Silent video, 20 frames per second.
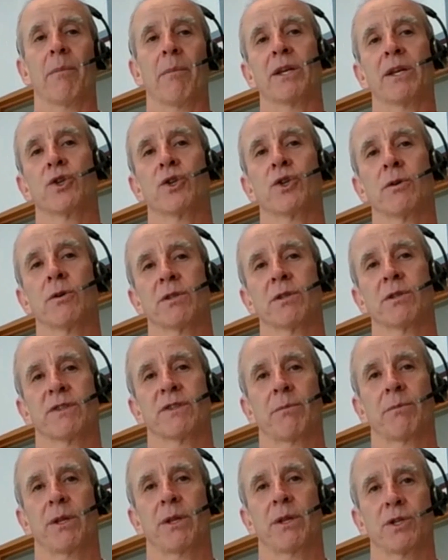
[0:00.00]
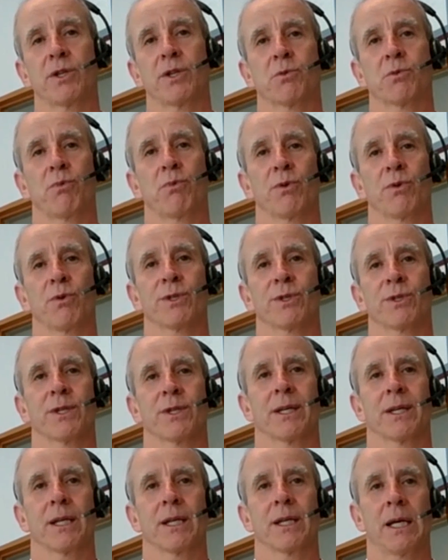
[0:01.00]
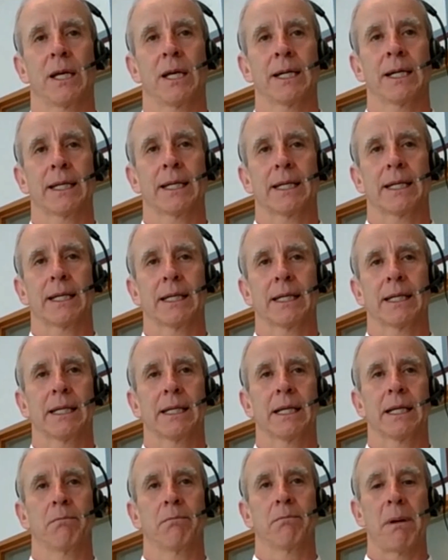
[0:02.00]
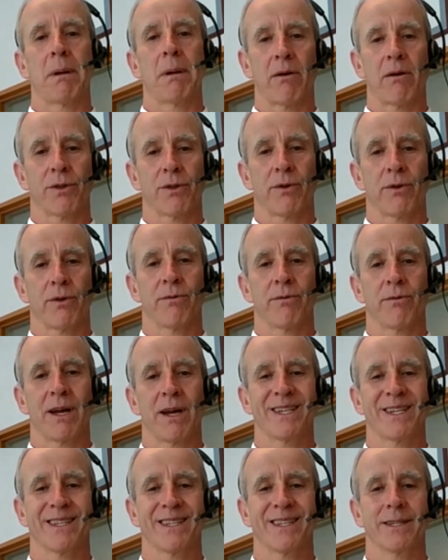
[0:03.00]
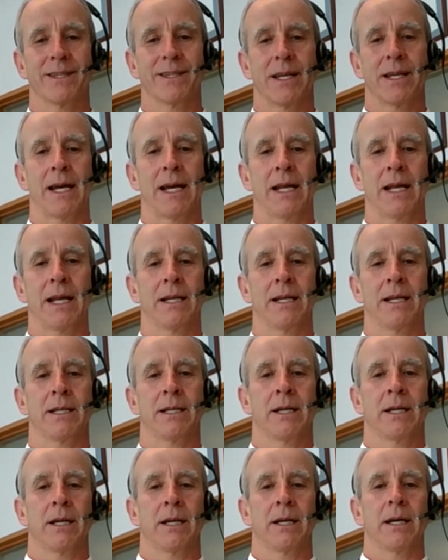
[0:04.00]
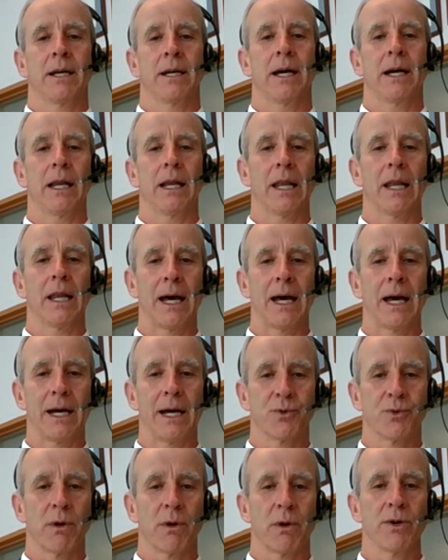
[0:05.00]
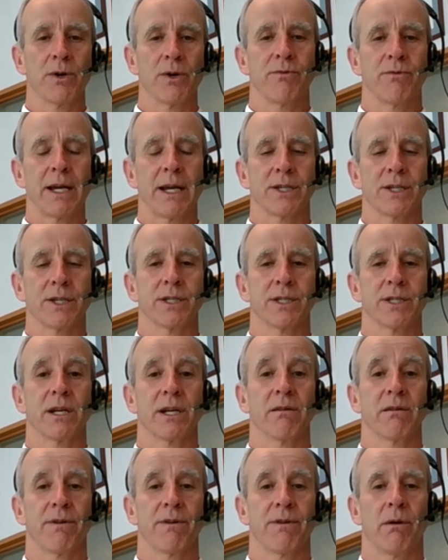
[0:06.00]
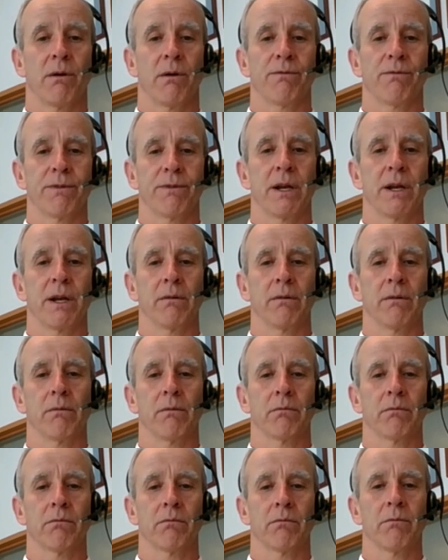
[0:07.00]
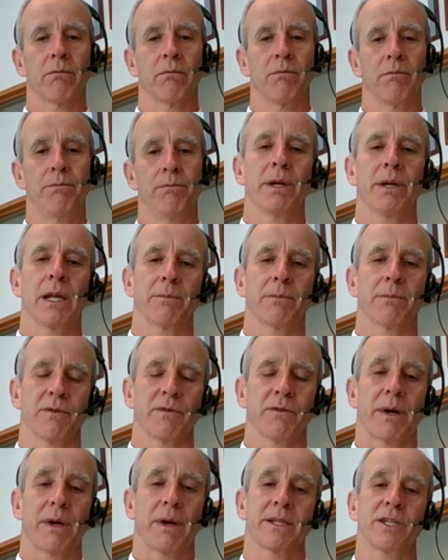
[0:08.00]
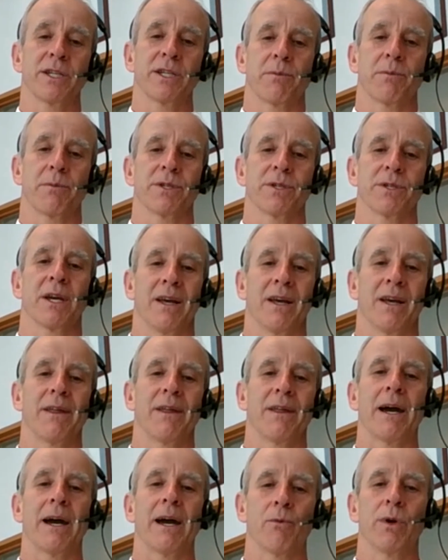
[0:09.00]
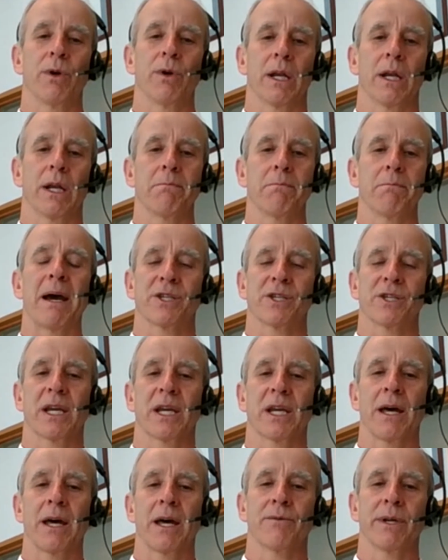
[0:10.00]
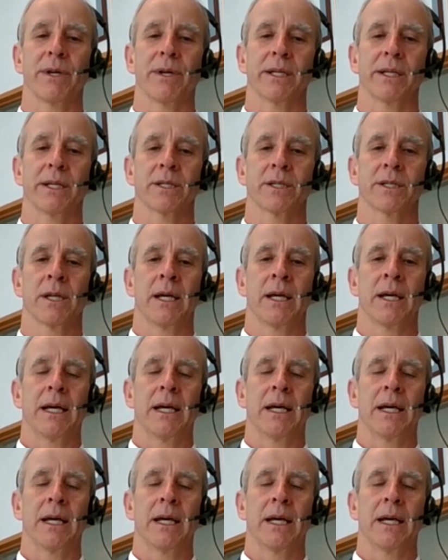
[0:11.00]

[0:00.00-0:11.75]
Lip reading: In terms of some of those sports like marathon races and large road races that involve, big numbers of participants, they are really mass gatherings.